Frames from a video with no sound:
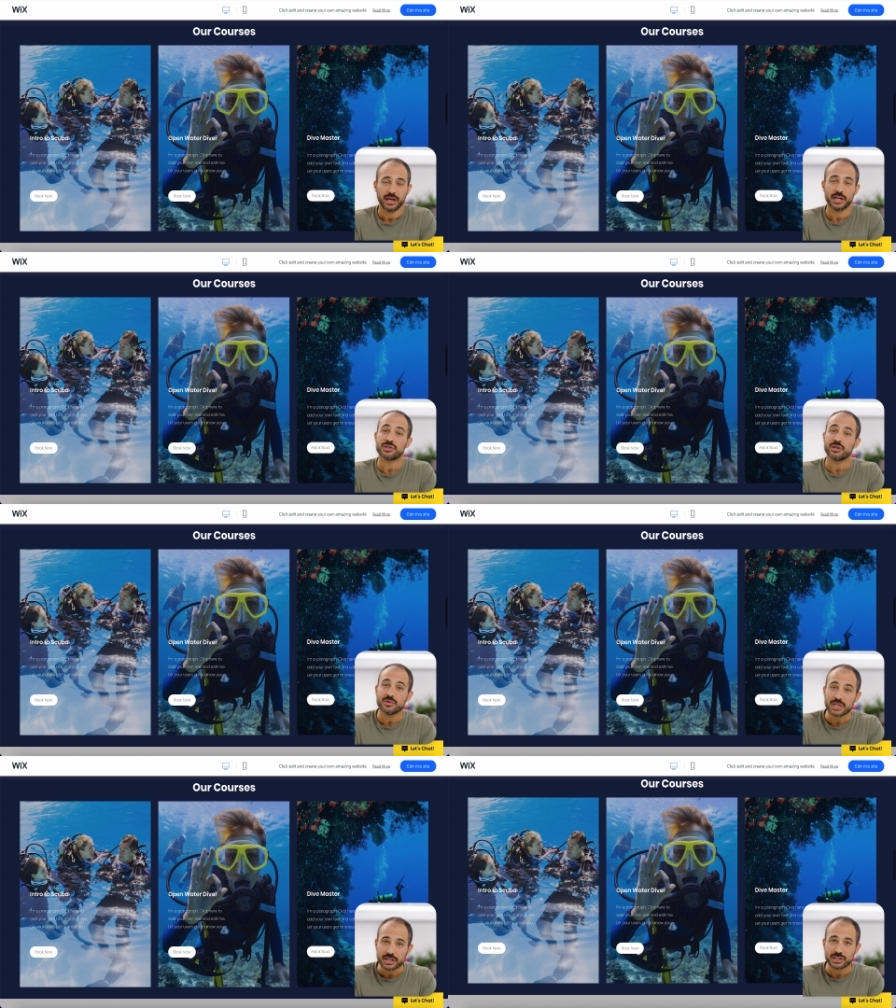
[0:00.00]
It should
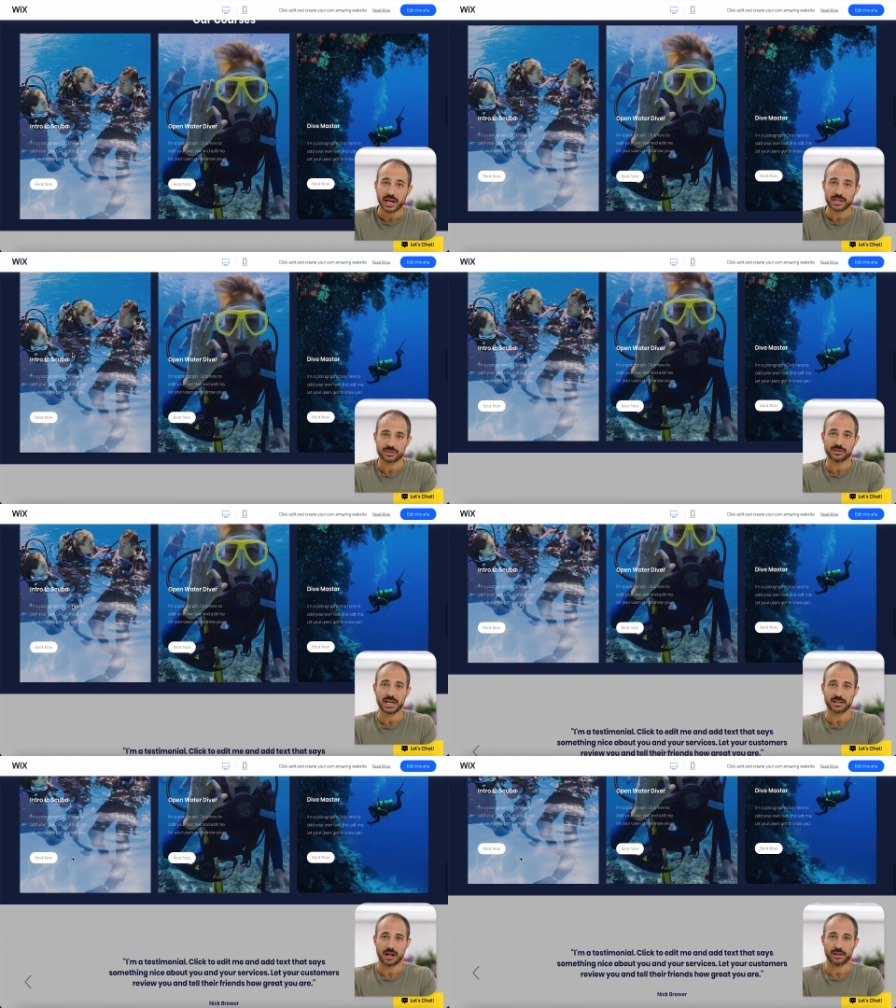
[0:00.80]
use educational
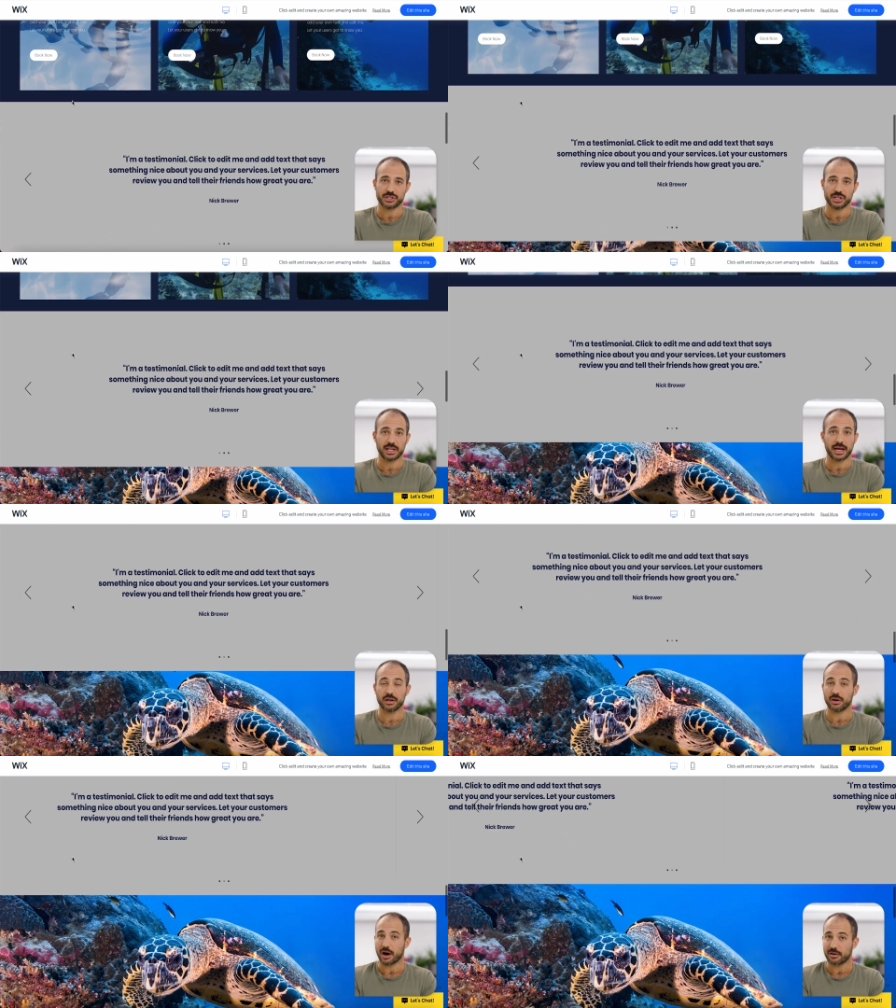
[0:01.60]
technology
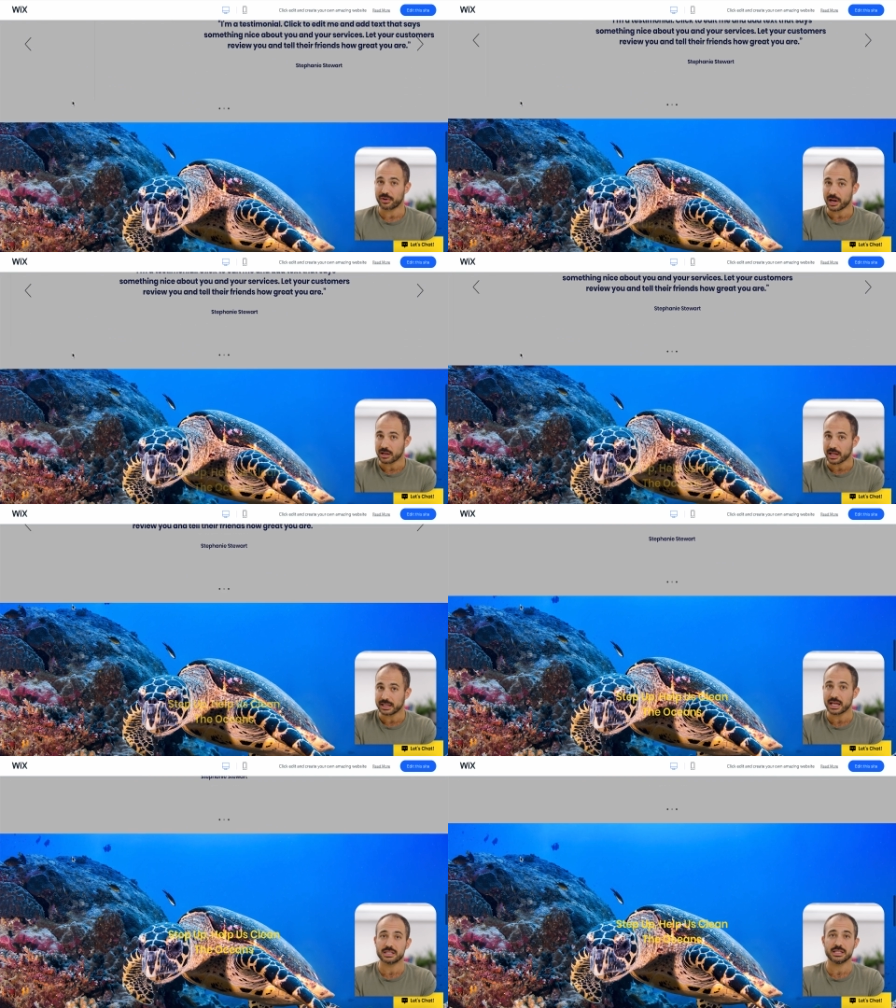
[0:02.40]
like offering
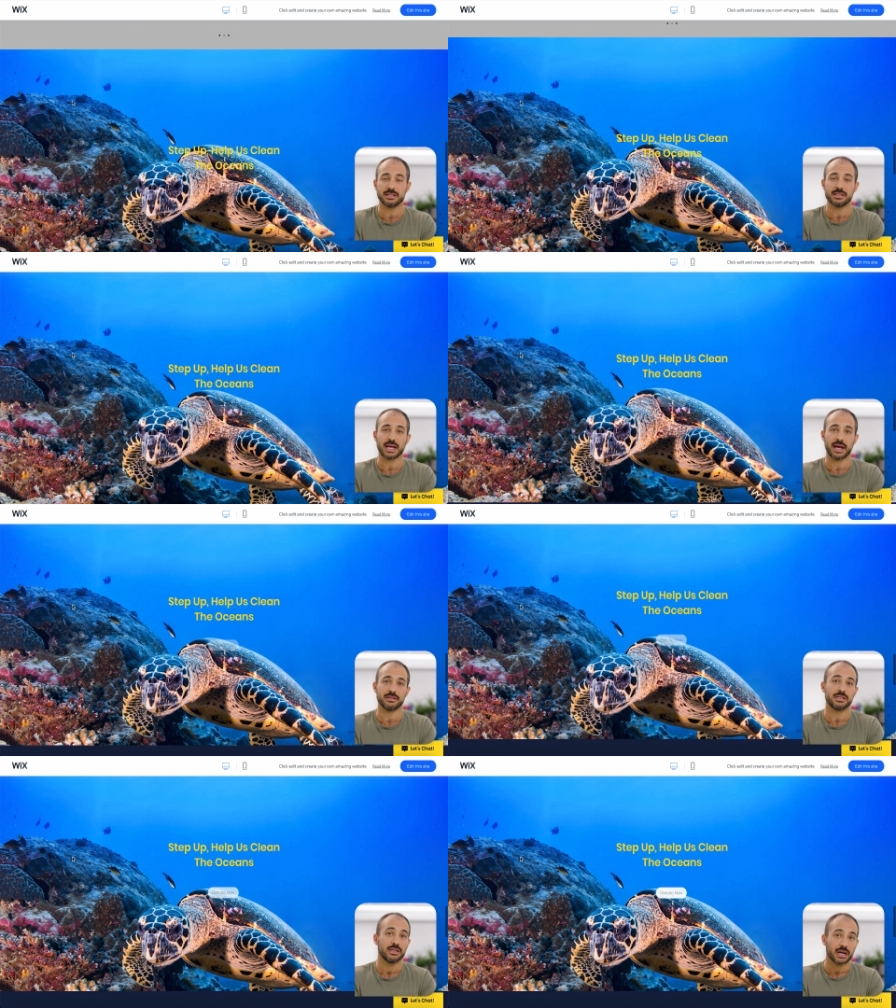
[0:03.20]
online lessons and